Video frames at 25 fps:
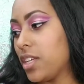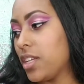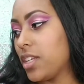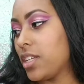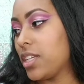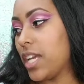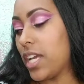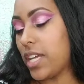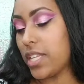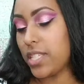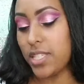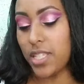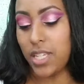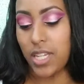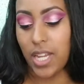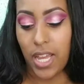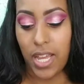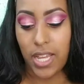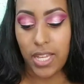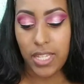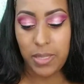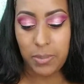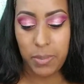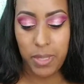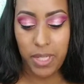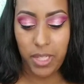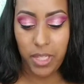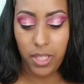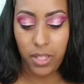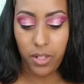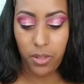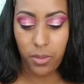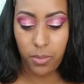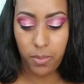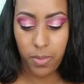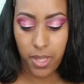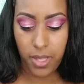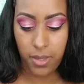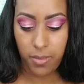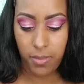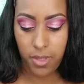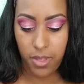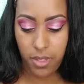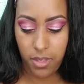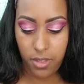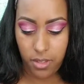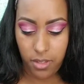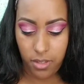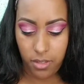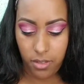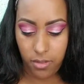Yes, yeah, so Naya's my little baby.